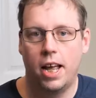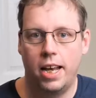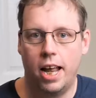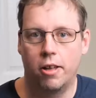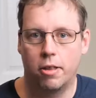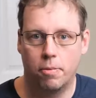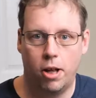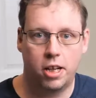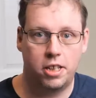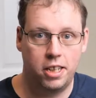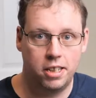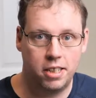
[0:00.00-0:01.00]
Now the
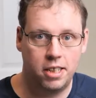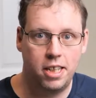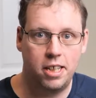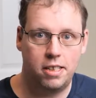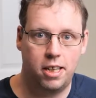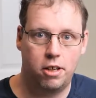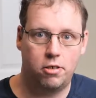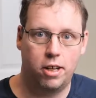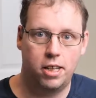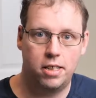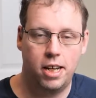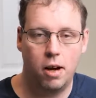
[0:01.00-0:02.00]
blockchain is a
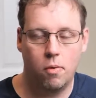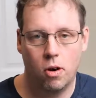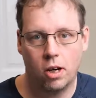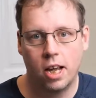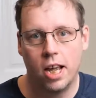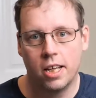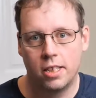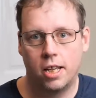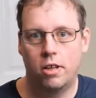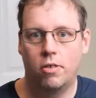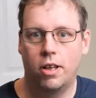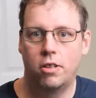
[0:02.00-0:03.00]
decentralized network.
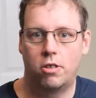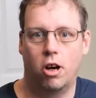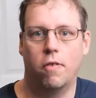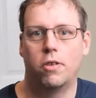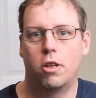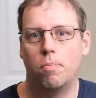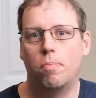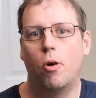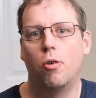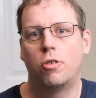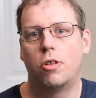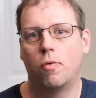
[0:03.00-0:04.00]
Centralized servers are
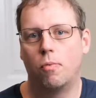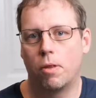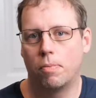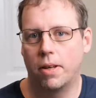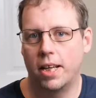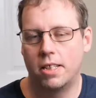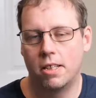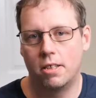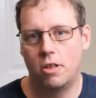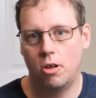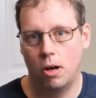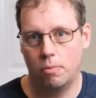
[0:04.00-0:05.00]
most of the places
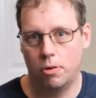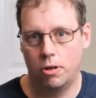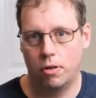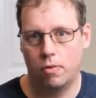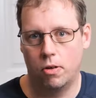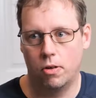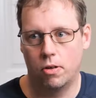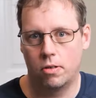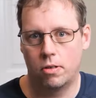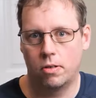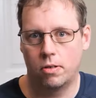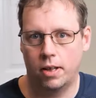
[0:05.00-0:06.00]
that you upload your
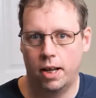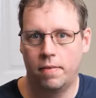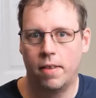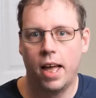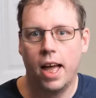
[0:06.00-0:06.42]
photos. Okay.